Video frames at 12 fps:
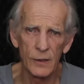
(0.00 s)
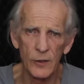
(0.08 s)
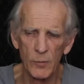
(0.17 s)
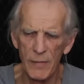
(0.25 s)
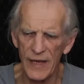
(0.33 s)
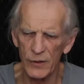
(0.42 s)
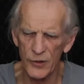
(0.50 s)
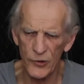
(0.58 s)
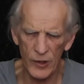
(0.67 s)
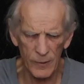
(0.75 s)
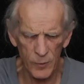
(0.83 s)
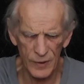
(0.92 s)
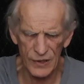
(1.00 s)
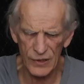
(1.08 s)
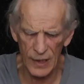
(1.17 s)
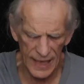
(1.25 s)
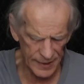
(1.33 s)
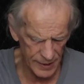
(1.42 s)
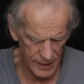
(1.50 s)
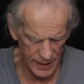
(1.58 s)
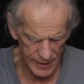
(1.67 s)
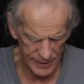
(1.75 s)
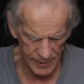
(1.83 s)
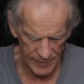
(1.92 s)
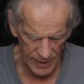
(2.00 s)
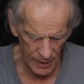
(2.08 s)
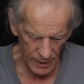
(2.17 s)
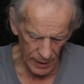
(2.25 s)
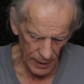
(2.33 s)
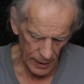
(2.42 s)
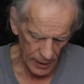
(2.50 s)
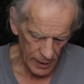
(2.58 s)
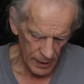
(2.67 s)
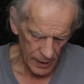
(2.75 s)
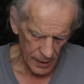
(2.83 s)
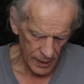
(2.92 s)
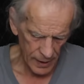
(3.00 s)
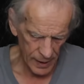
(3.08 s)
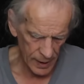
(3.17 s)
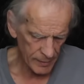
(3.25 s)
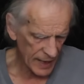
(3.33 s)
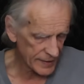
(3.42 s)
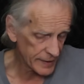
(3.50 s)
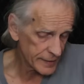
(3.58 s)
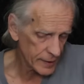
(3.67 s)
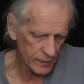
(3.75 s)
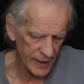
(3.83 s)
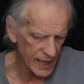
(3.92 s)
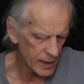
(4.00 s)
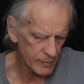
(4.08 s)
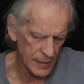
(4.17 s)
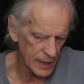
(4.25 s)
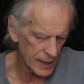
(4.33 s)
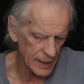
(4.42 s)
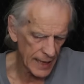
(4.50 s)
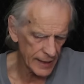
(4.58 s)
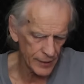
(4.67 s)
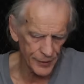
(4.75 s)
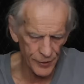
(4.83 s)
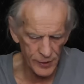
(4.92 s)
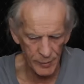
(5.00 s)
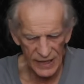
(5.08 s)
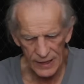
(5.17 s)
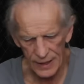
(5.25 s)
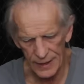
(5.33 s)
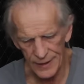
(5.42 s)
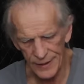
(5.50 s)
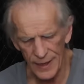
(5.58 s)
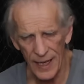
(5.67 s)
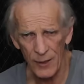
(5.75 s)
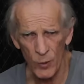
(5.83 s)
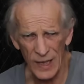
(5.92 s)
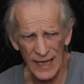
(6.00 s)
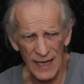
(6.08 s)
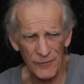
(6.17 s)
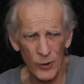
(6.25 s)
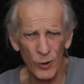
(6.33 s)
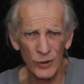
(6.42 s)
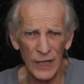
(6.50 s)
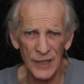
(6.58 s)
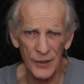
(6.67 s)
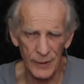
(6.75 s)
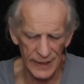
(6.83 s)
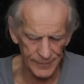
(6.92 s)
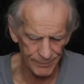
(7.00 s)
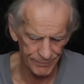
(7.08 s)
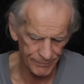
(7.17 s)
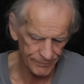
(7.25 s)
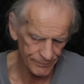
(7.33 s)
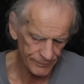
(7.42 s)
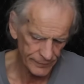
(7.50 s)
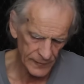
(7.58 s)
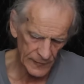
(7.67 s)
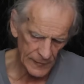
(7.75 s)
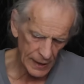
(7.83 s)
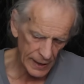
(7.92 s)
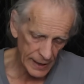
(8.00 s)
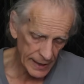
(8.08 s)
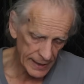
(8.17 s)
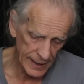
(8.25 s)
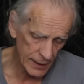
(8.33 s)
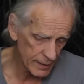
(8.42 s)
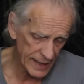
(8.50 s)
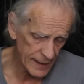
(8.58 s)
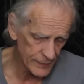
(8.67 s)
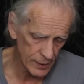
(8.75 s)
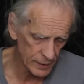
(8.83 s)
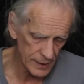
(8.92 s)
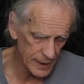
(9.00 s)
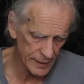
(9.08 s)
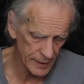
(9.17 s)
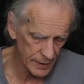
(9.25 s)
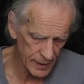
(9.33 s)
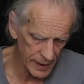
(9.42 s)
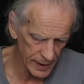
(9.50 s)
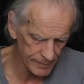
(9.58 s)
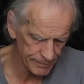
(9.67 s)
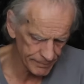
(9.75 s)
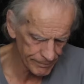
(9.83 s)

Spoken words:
the little metal strip with slots cut in them. I think they're great, but I don't use them because I don't want to have to hold on to it. And I don't have to hold on to the tape.